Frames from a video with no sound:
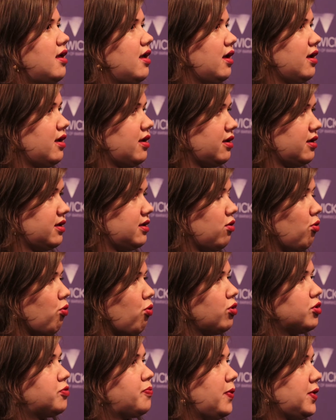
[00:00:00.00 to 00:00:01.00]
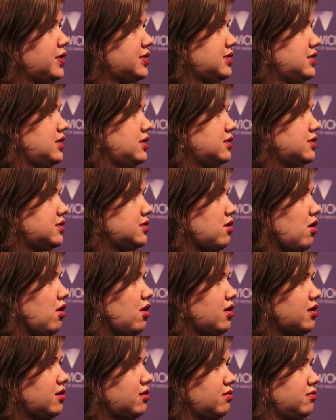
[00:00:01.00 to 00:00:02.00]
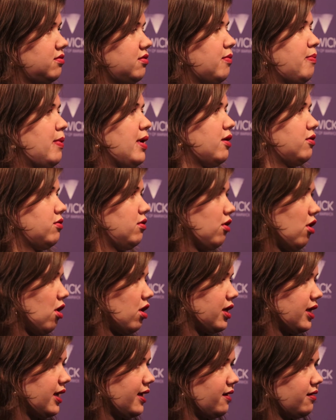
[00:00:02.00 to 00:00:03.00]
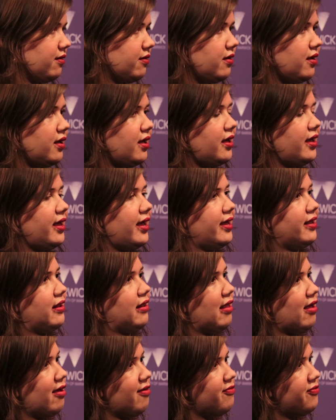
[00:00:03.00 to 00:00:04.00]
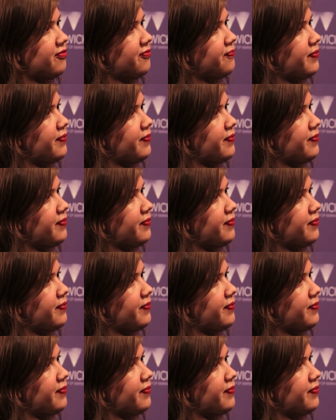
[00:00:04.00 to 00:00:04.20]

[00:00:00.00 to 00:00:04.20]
an old Bosnian song about longing and love,